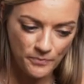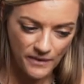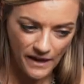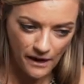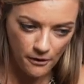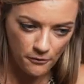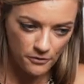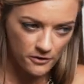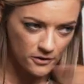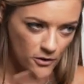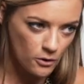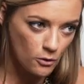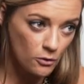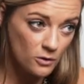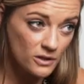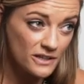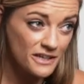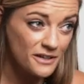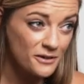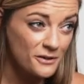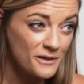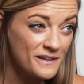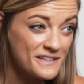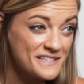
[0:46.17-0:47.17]
Now, the goal
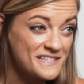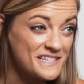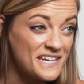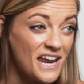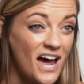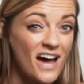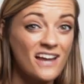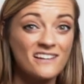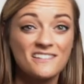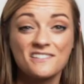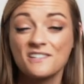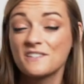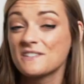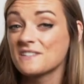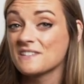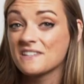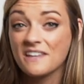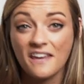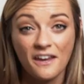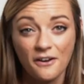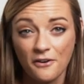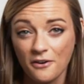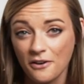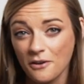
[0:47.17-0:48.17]
here is not to
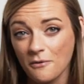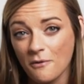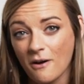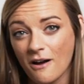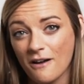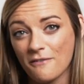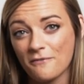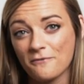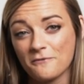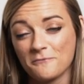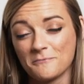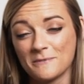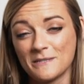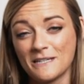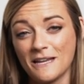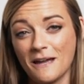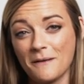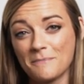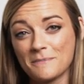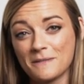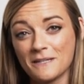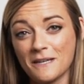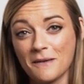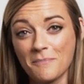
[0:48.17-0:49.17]
scare you off from
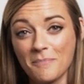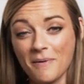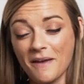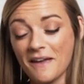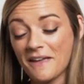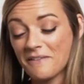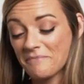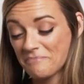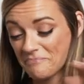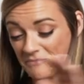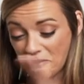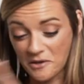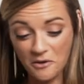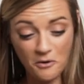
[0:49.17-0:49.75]
adopting a pet.